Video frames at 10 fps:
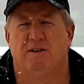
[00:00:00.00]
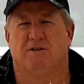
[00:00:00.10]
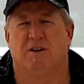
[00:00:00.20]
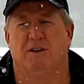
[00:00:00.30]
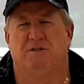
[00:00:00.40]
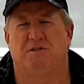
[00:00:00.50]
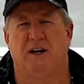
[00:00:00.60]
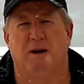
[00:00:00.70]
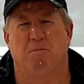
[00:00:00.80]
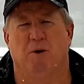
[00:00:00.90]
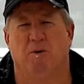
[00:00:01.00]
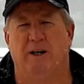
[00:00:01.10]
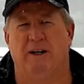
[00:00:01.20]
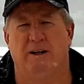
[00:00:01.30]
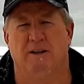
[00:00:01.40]
It's called St.
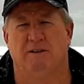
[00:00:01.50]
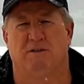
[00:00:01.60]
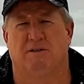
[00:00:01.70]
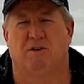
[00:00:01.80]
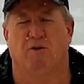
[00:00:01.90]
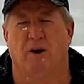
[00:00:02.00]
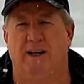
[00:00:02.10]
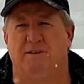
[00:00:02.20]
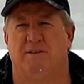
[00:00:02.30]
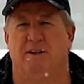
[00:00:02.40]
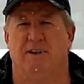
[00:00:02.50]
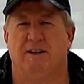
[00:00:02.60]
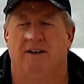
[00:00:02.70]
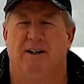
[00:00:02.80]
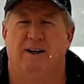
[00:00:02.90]
Marie, and it's crazy.
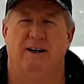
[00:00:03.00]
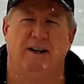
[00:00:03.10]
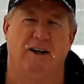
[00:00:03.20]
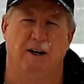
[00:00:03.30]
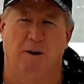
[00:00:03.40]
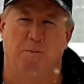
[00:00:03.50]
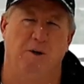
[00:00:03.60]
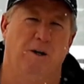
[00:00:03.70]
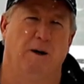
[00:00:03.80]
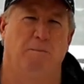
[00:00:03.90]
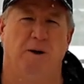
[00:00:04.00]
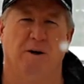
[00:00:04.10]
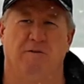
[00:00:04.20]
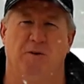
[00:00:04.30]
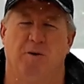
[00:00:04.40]
And again, I'll put it up
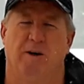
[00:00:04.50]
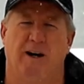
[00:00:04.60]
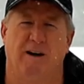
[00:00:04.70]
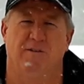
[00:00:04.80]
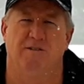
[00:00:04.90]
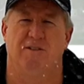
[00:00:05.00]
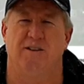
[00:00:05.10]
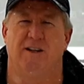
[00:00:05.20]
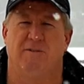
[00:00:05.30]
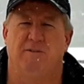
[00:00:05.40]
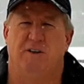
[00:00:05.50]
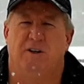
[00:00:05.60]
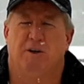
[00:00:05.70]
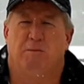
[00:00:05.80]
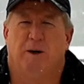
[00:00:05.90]
here if you want. I haven't seen that
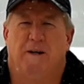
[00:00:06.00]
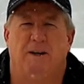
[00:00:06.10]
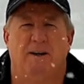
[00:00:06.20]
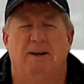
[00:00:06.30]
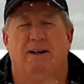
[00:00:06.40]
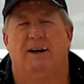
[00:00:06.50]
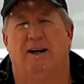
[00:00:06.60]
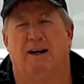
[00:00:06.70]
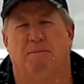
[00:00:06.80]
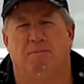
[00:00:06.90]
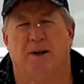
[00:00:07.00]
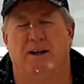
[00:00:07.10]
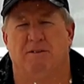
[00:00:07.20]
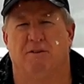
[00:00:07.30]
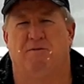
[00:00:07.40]
video, but that
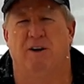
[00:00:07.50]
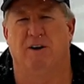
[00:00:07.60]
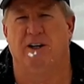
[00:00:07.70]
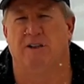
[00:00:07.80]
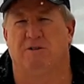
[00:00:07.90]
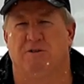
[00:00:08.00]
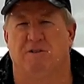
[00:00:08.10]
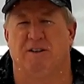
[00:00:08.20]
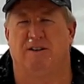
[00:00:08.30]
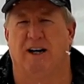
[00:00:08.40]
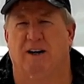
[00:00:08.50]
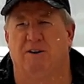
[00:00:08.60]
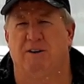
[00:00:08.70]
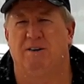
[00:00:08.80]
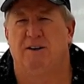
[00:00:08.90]
is a very interesting
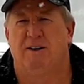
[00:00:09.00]
town.